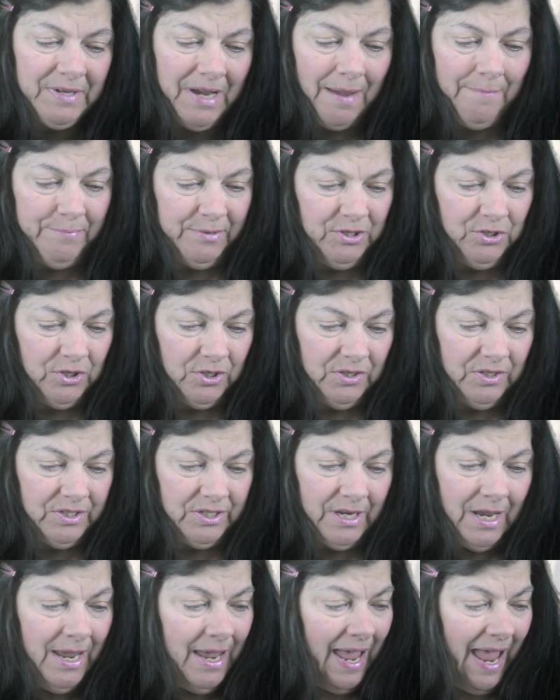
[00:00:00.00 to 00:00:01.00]

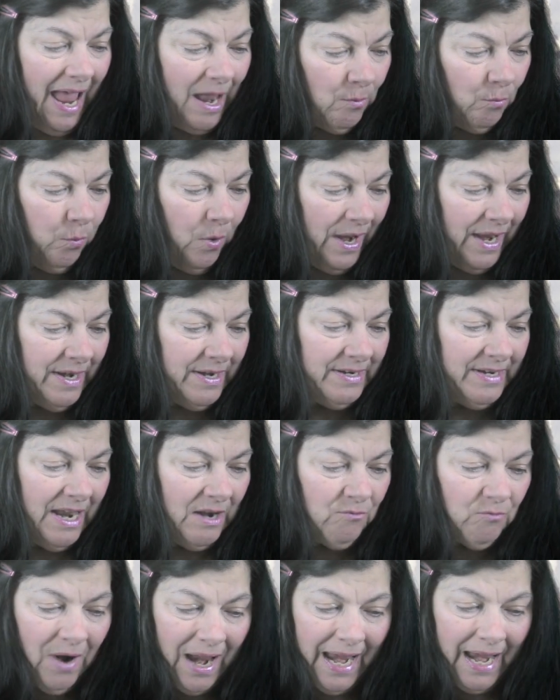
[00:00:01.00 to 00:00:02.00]
temperatures and wind
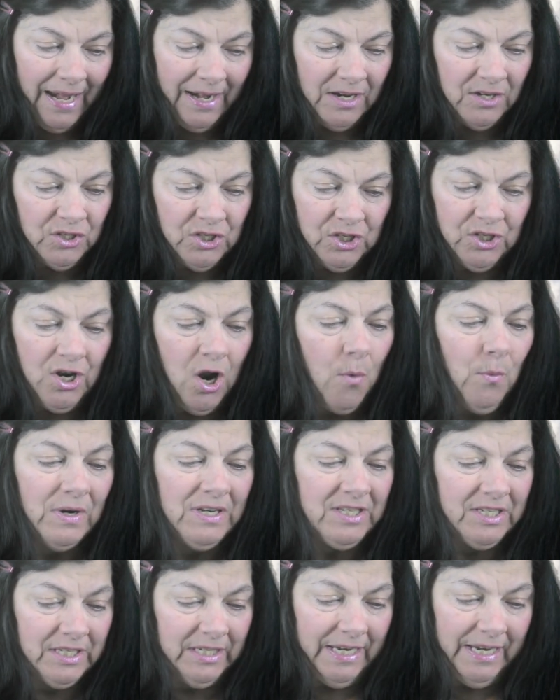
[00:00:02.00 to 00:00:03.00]
and rain and snow
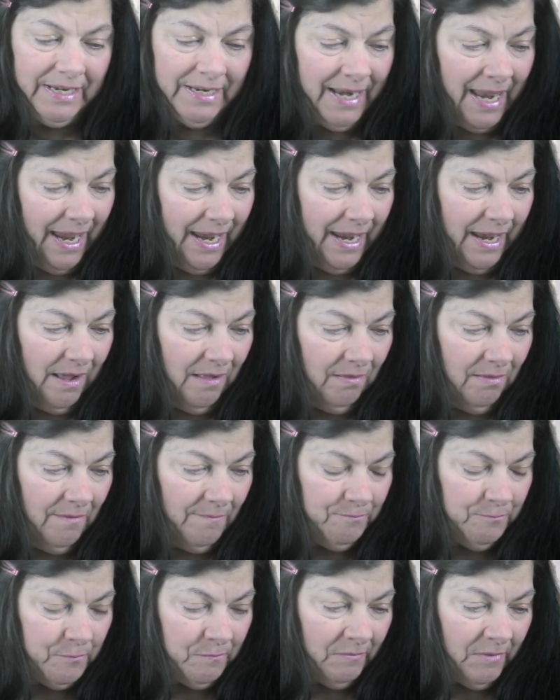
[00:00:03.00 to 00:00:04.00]
and sleet and hail.
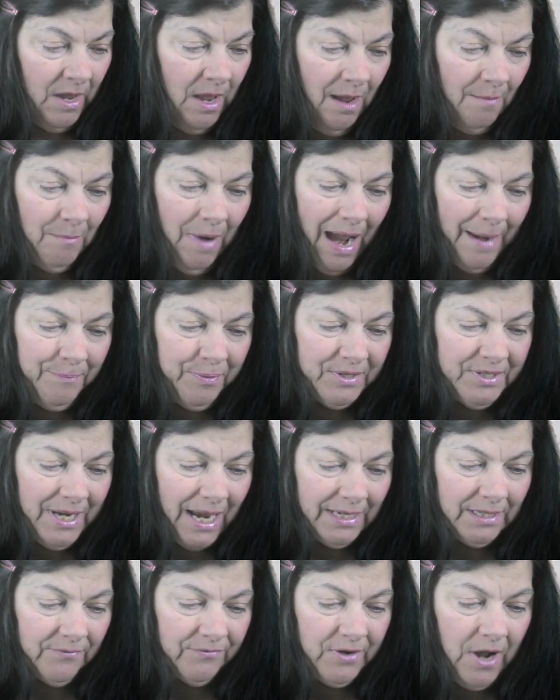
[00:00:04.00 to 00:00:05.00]
My
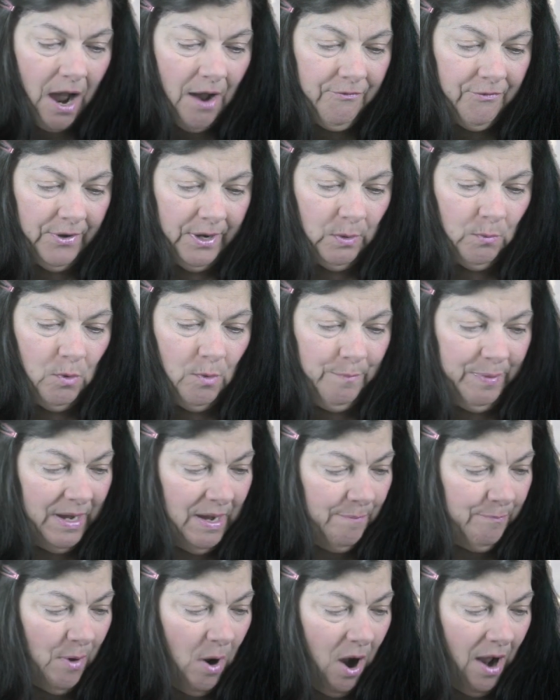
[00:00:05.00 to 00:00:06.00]
protective covering will be
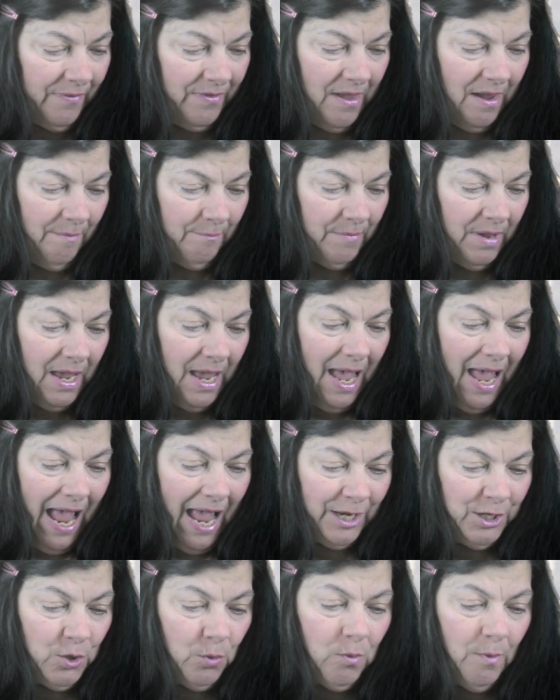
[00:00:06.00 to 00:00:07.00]
upon them,
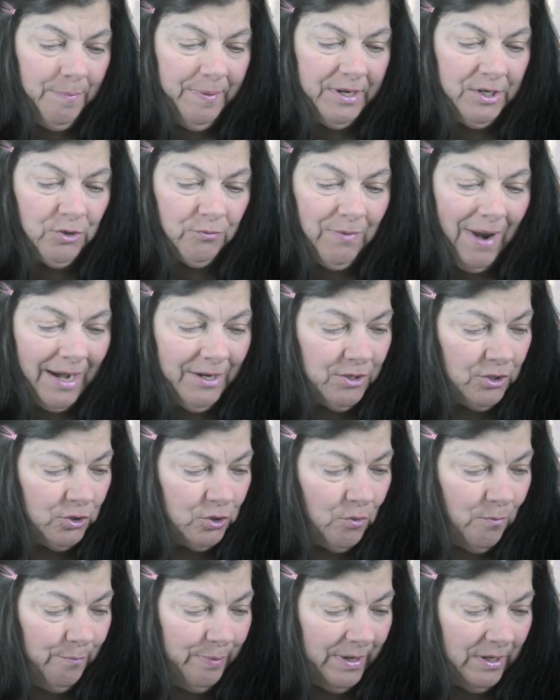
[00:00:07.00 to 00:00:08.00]
and you will be directed
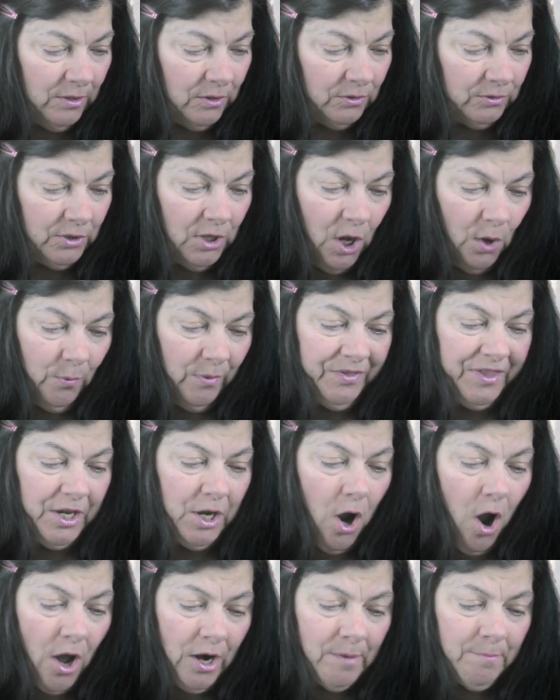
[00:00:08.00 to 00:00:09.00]
to build with the
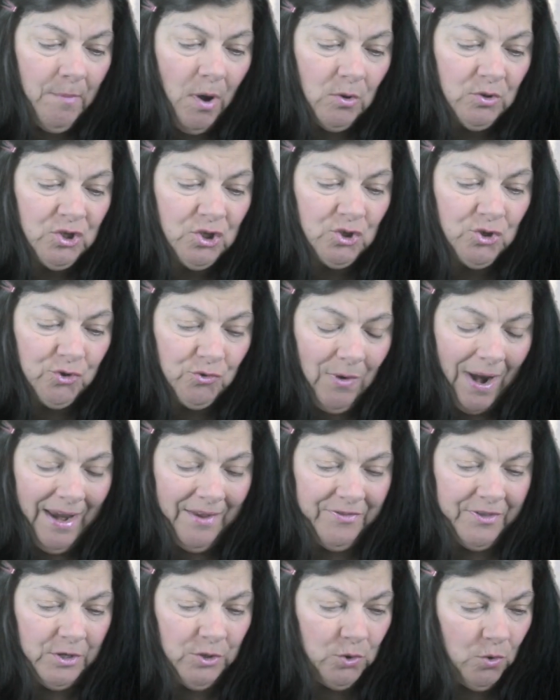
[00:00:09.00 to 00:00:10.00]
uttermost
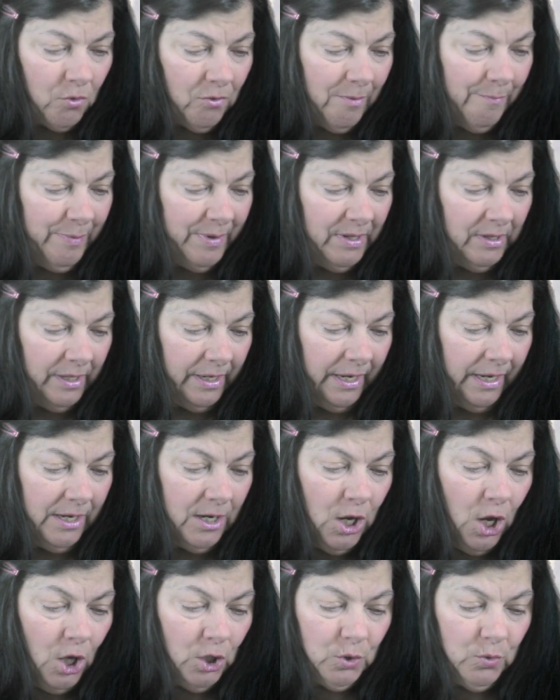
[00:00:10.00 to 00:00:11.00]
strength and
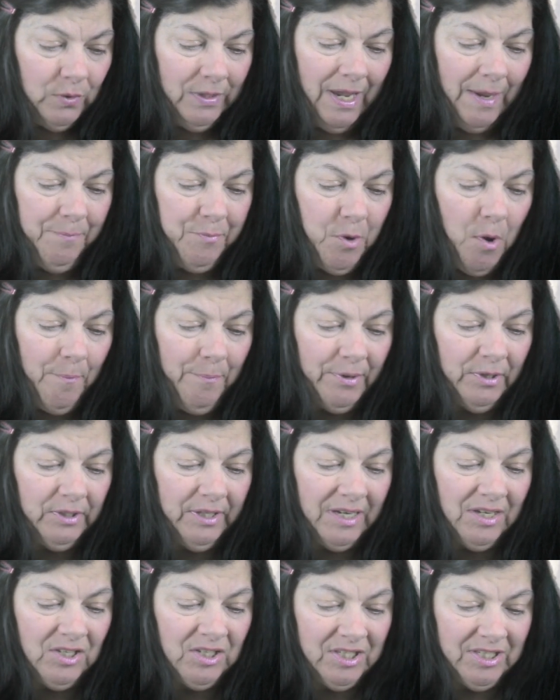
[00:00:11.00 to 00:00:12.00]
durability to keep your
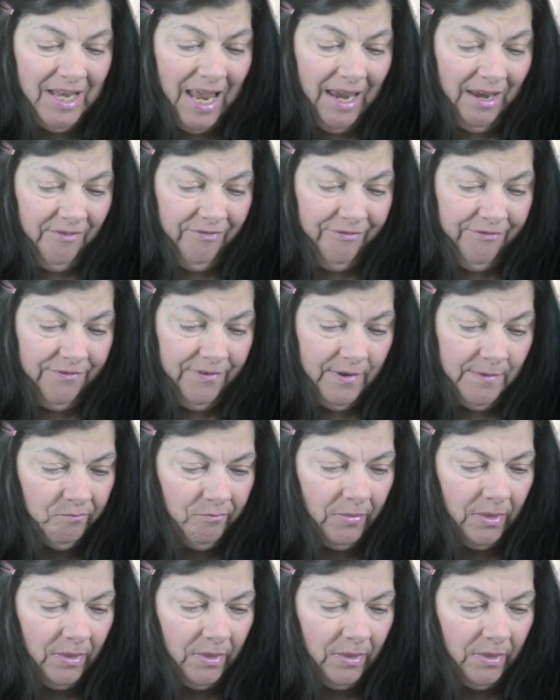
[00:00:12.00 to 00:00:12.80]
building safe.